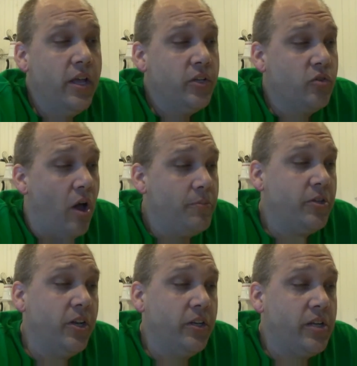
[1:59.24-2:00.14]
So I'm
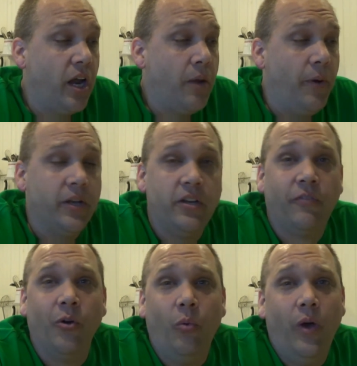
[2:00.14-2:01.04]
just going to talk about
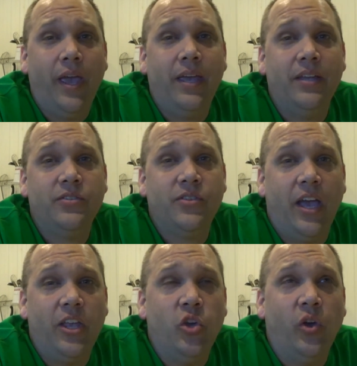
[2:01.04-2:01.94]
different ways that you